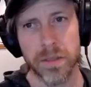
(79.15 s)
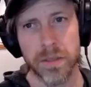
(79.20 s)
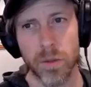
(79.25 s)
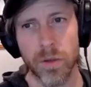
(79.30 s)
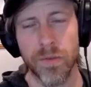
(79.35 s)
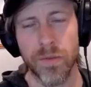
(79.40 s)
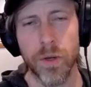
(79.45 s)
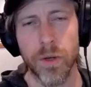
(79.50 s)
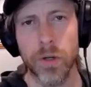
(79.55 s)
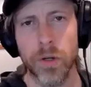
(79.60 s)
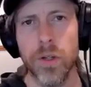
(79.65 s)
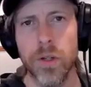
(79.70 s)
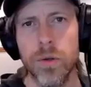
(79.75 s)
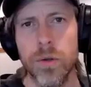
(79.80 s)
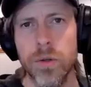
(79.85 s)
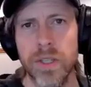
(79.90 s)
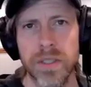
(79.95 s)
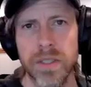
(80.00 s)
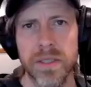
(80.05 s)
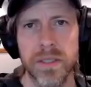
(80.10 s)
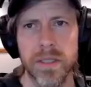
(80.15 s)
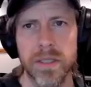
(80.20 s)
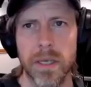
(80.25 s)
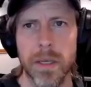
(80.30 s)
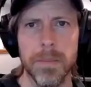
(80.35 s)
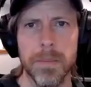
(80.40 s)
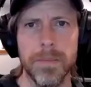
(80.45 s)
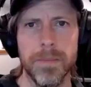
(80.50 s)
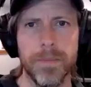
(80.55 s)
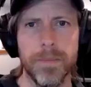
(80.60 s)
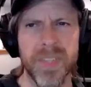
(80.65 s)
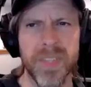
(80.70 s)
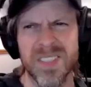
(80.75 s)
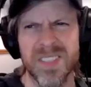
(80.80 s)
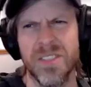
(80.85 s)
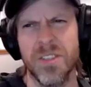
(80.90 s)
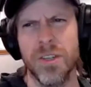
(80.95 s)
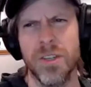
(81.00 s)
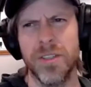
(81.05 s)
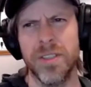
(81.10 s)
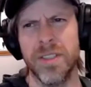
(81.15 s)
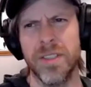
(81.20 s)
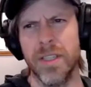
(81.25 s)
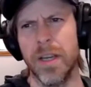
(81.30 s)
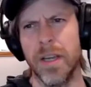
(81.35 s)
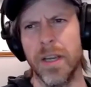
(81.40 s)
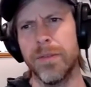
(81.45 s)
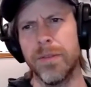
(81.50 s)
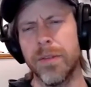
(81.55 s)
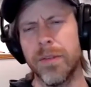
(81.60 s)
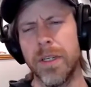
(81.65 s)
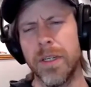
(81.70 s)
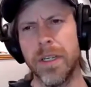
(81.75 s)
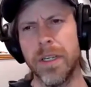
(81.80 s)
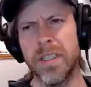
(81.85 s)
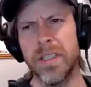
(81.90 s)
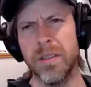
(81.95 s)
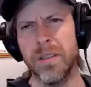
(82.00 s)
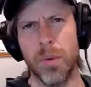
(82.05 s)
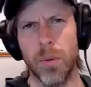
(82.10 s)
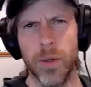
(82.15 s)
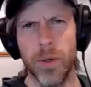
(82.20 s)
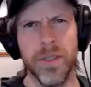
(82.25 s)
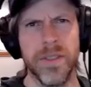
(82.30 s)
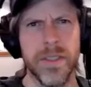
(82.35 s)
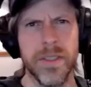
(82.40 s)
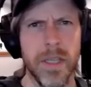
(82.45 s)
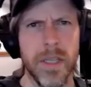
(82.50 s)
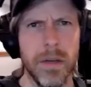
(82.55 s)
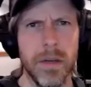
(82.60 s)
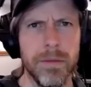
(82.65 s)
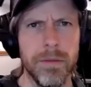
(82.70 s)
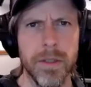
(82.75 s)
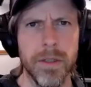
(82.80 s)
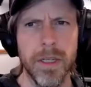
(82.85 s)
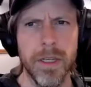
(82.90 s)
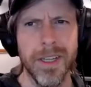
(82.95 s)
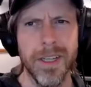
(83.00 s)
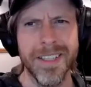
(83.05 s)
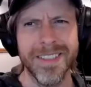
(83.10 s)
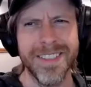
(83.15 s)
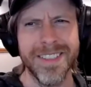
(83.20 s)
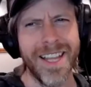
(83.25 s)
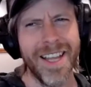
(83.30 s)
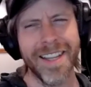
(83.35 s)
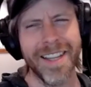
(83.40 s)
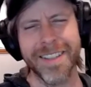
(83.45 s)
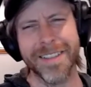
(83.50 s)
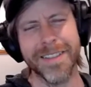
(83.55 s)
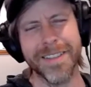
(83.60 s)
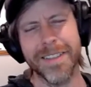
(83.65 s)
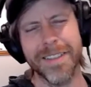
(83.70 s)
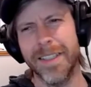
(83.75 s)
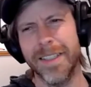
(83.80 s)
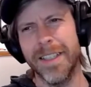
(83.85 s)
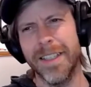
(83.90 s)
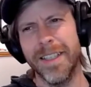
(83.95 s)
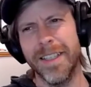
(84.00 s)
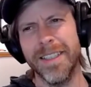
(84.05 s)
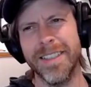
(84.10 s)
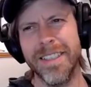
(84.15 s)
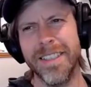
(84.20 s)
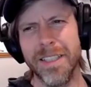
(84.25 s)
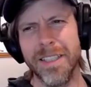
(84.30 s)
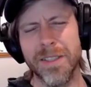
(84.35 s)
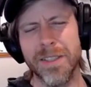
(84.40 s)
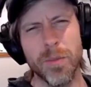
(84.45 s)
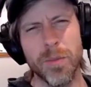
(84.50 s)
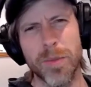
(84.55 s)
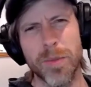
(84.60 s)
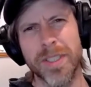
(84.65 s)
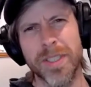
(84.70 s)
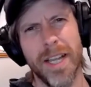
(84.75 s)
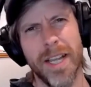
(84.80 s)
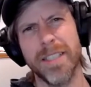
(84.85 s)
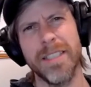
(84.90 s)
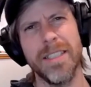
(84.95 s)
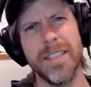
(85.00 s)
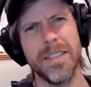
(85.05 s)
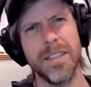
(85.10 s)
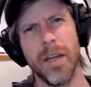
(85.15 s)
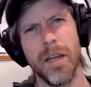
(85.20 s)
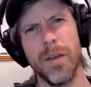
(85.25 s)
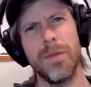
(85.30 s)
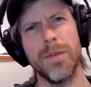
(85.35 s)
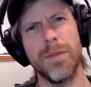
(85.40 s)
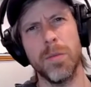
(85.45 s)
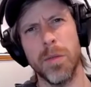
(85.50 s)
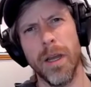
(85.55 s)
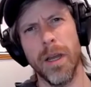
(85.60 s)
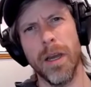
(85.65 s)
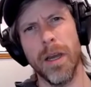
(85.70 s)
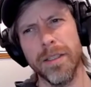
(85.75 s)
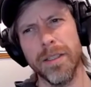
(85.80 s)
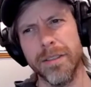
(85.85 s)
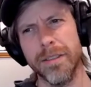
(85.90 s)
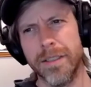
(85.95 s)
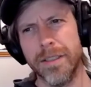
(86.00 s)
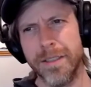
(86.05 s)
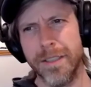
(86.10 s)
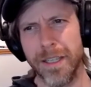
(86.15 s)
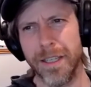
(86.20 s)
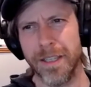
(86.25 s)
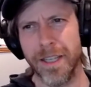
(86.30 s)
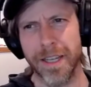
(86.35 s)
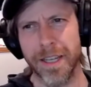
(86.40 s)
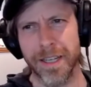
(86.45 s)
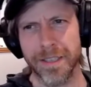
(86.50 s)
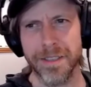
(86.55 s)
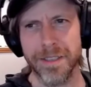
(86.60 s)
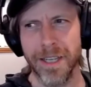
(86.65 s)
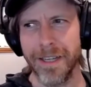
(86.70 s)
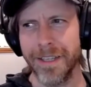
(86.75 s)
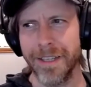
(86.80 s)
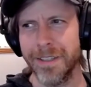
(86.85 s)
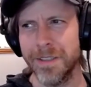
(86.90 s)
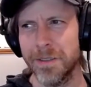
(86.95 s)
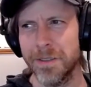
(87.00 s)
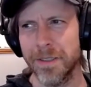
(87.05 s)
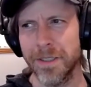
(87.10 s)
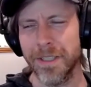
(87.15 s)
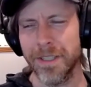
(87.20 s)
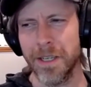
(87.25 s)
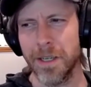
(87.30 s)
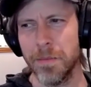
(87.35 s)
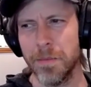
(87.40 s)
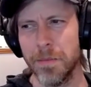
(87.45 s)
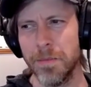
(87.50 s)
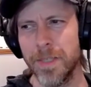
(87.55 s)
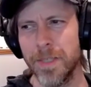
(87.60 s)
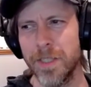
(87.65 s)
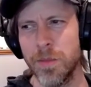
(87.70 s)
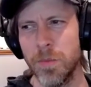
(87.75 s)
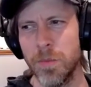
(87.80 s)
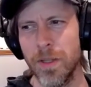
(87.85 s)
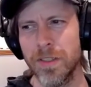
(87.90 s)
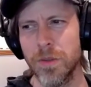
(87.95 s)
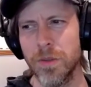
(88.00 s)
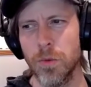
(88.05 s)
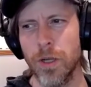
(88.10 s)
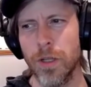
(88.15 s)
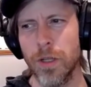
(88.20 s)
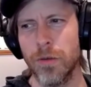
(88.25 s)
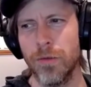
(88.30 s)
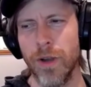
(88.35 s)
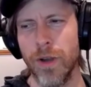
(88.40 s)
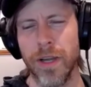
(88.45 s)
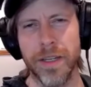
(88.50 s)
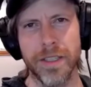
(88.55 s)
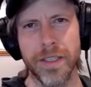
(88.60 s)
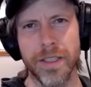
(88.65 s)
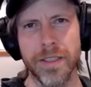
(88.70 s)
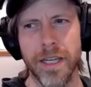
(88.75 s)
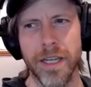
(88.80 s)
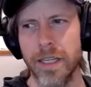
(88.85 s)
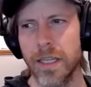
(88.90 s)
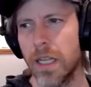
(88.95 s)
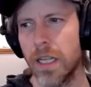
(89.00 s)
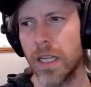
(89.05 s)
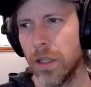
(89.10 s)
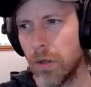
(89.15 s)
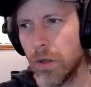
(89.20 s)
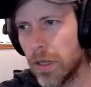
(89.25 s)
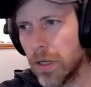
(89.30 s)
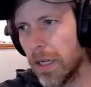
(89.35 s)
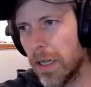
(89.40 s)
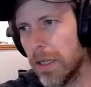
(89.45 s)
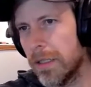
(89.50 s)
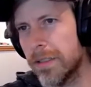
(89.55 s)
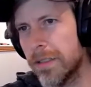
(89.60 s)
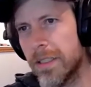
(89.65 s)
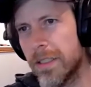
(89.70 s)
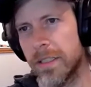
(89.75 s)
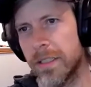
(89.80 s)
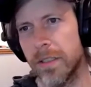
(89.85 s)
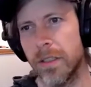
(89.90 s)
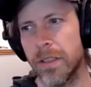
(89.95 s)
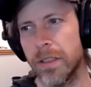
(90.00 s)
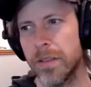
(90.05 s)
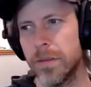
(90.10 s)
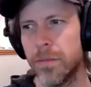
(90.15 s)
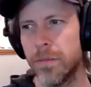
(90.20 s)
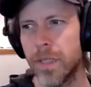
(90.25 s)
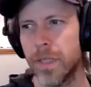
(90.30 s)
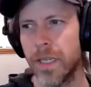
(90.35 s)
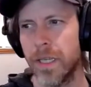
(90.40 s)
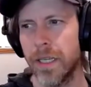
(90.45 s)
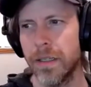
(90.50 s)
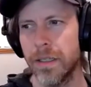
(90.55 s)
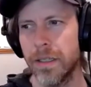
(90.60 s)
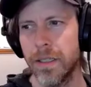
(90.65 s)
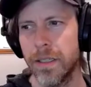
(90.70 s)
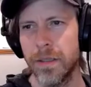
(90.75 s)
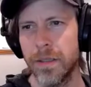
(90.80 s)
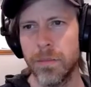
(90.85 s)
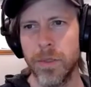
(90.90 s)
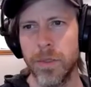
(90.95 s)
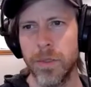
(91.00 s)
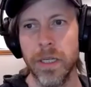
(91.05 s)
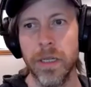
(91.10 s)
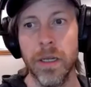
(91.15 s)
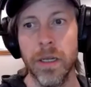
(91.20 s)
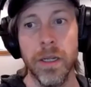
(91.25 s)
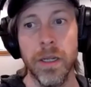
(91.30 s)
So if you're new, this is good stuff. It's important stuff. It's not super sexy stuff, to be honest. It's not that exciting. It depends on what you find exciting. Aloha, that's awesome. Hey, Bernie.